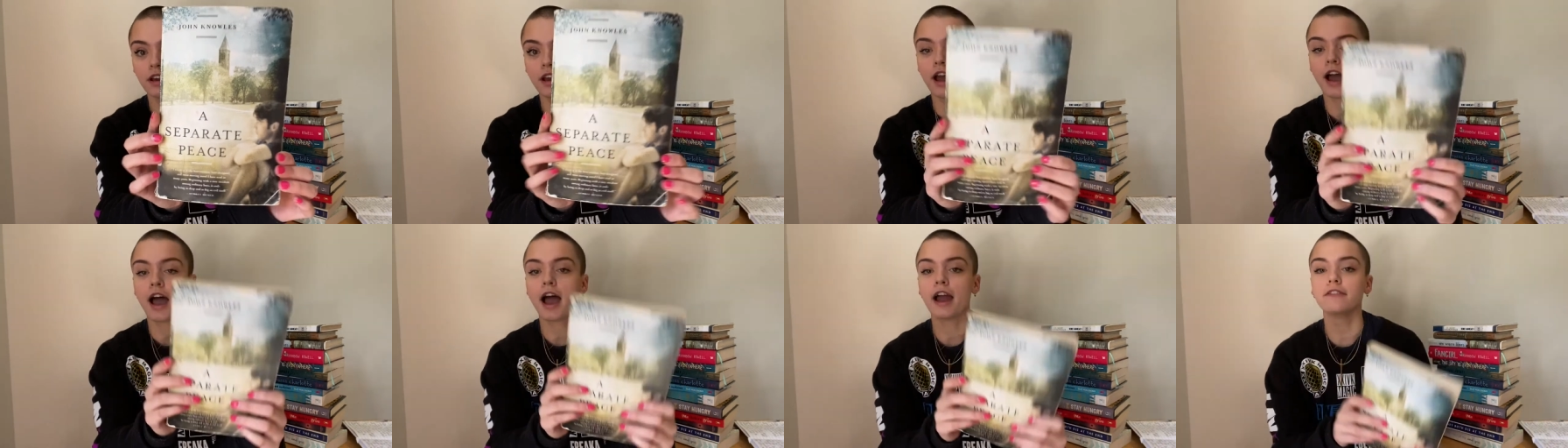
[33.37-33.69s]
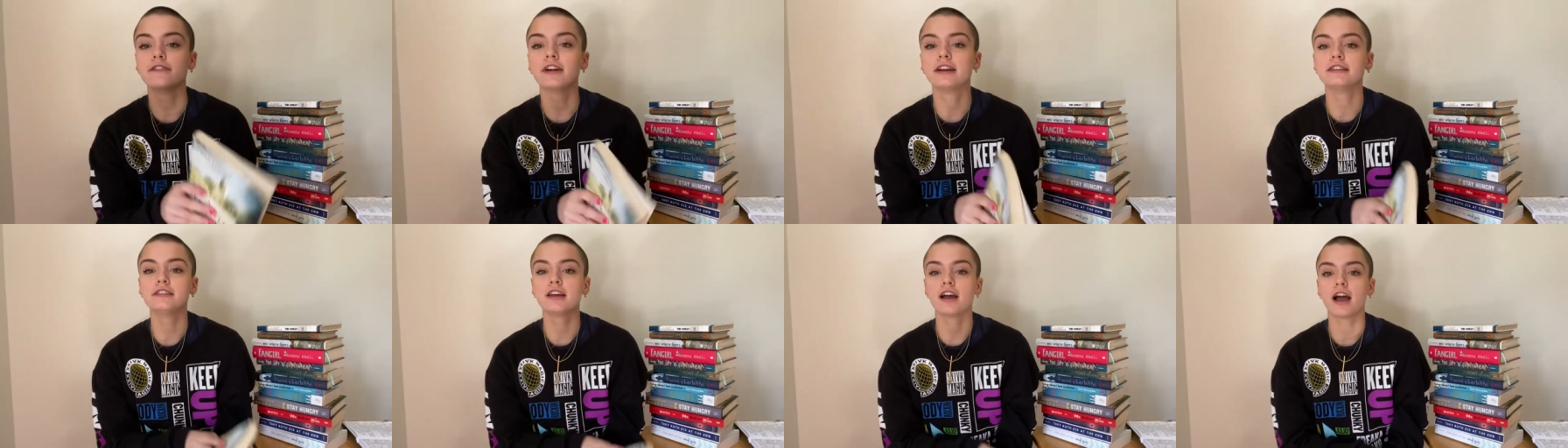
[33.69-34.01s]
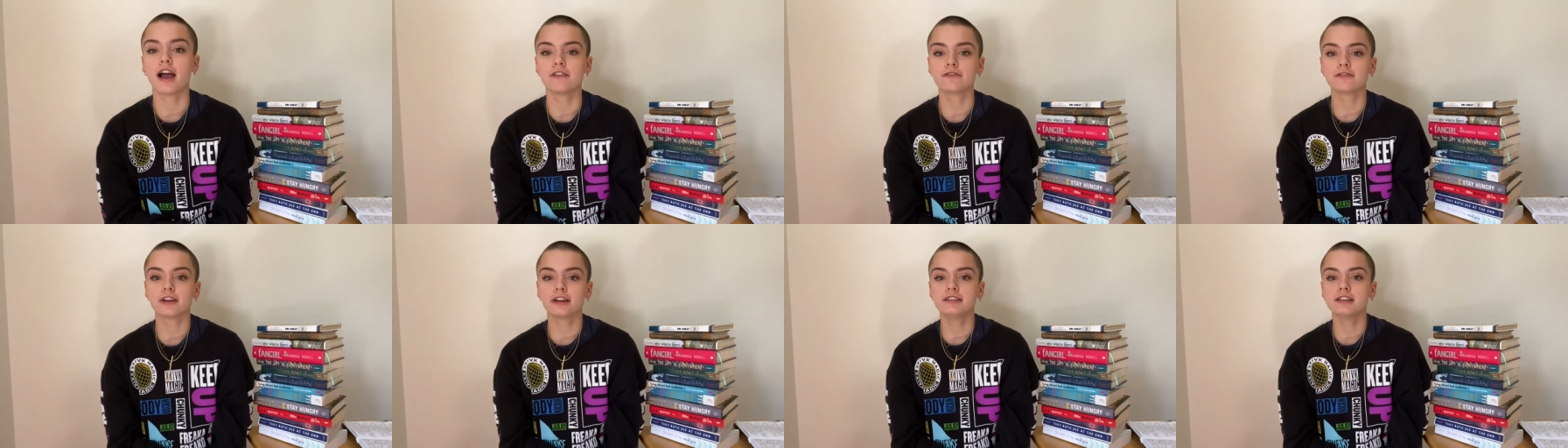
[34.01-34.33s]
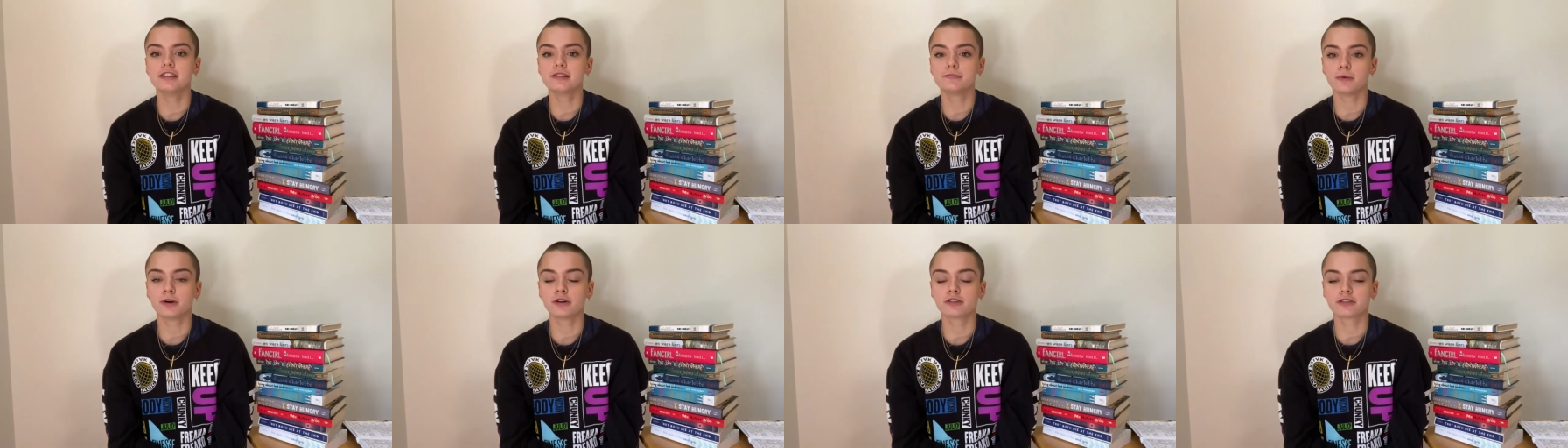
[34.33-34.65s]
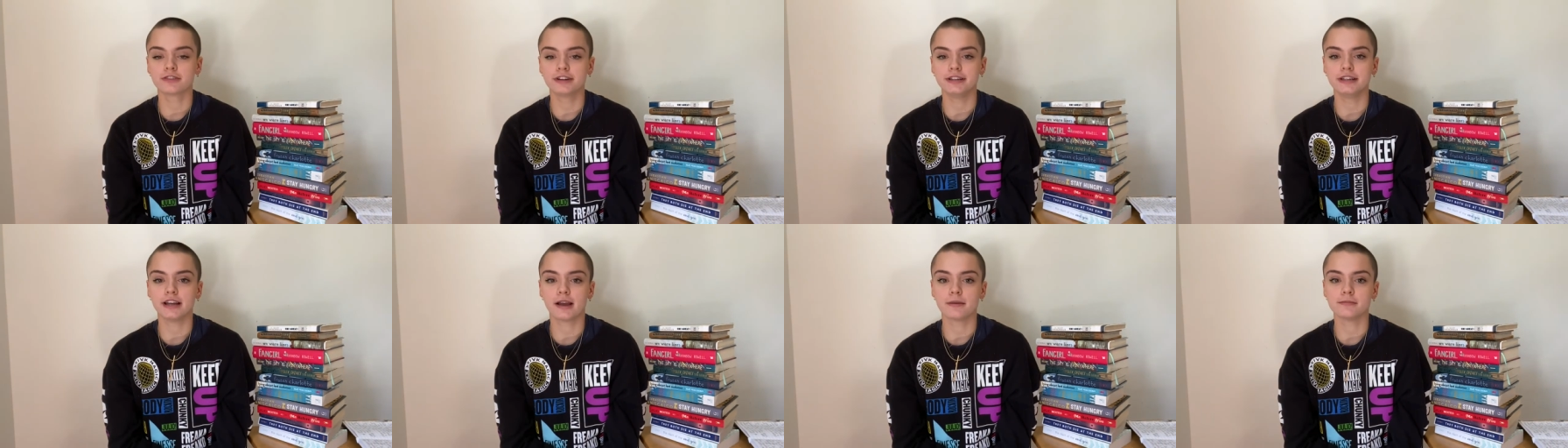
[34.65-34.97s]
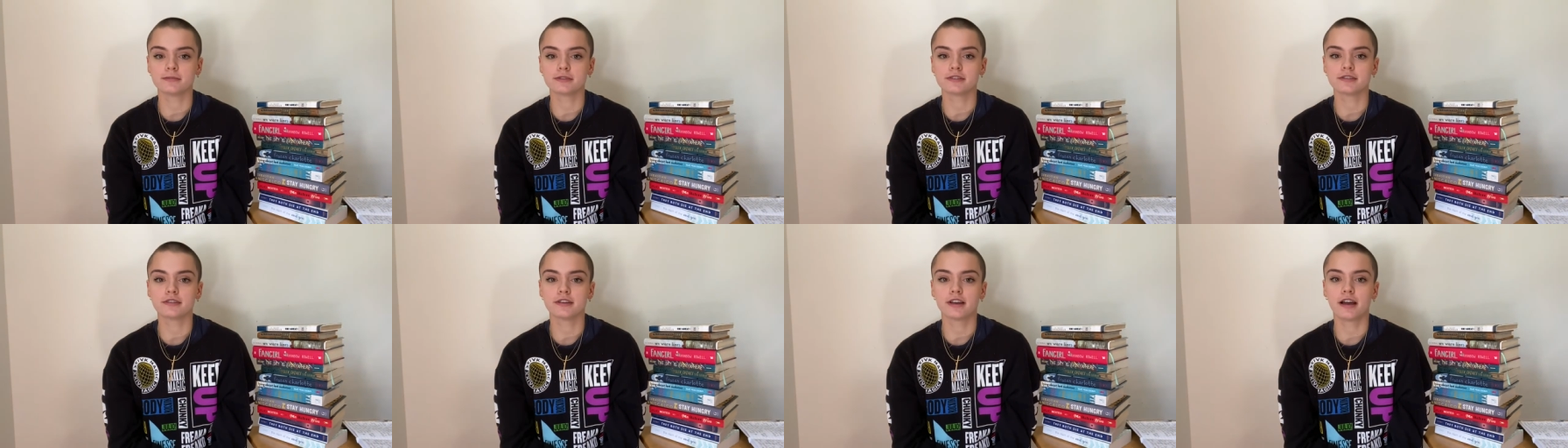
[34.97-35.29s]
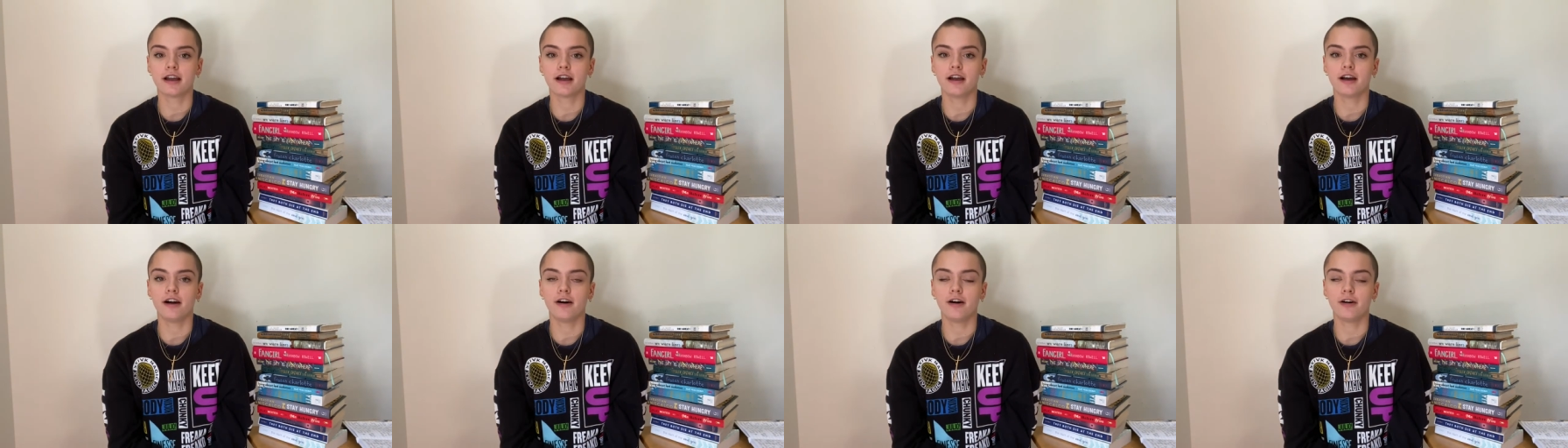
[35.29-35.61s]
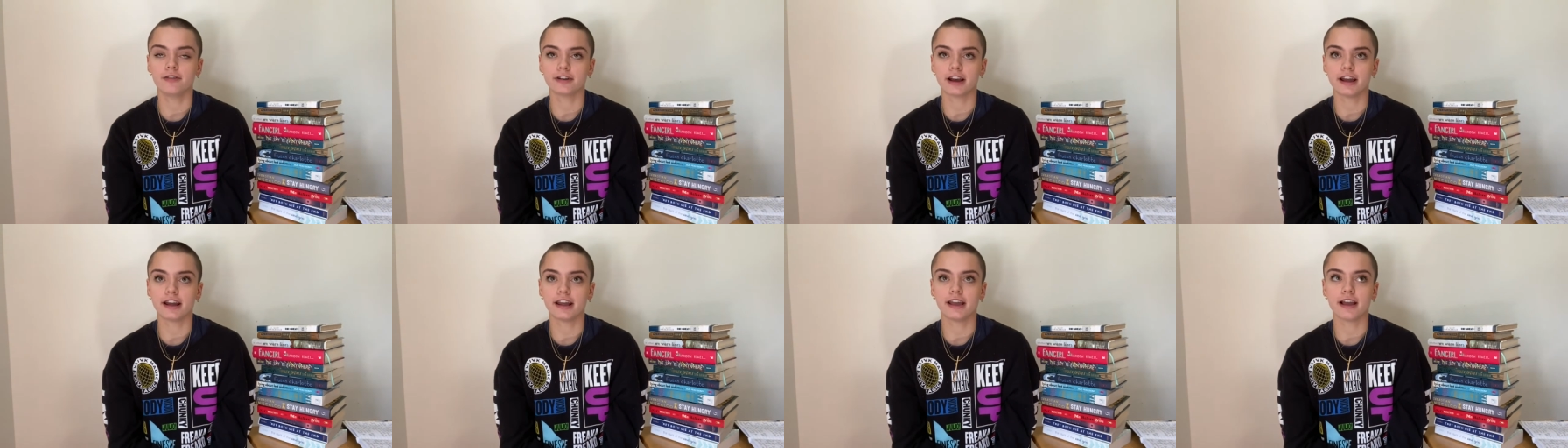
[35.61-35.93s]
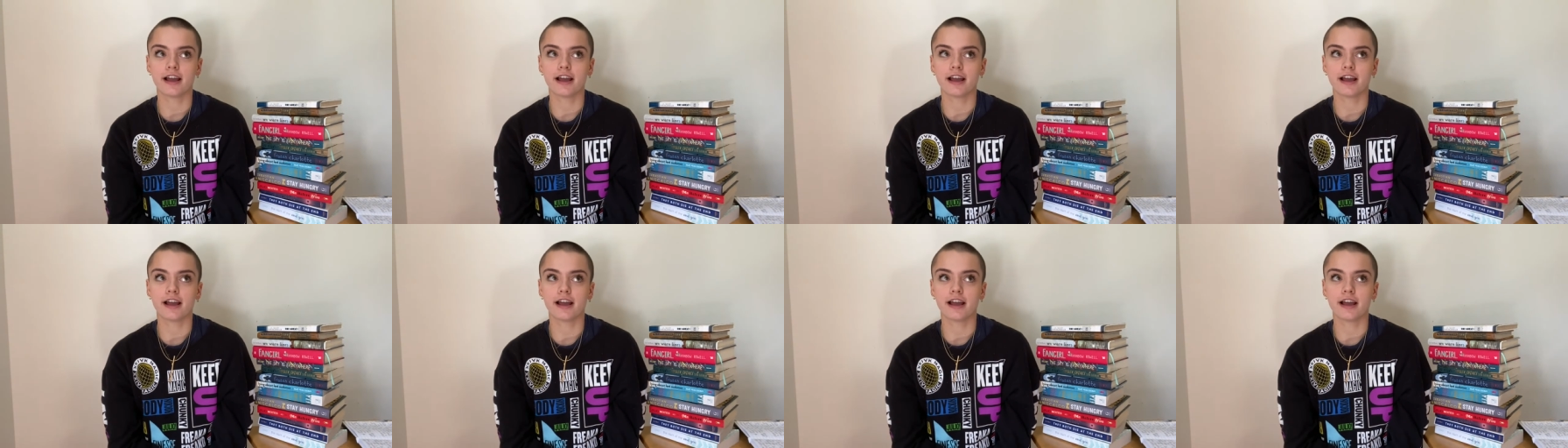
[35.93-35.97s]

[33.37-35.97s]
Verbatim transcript: I read I've read this book three times already.